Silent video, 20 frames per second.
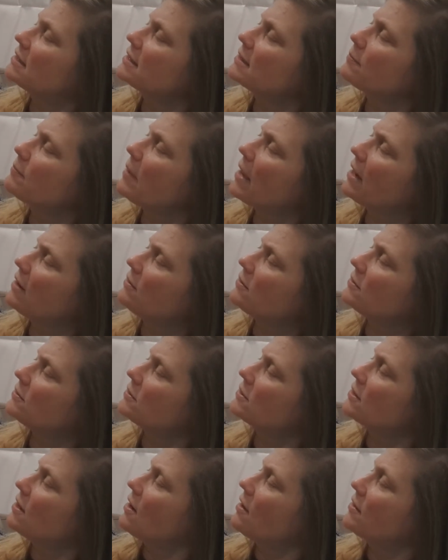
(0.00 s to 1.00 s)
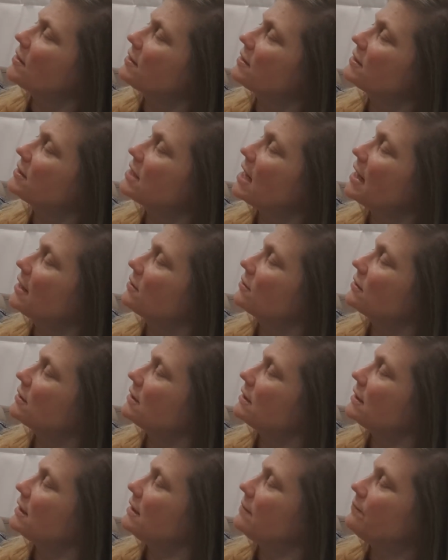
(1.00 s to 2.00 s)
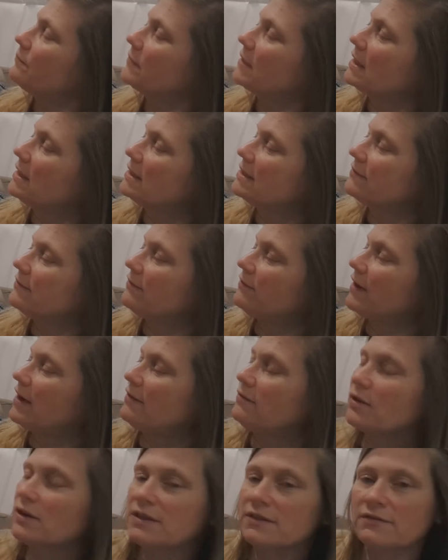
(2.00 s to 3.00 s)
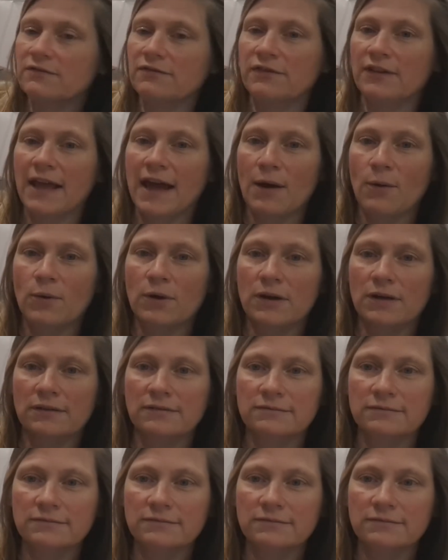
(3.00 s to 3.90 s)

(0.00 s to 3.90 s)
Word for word: speckles on the tiger lily, his favorite flower.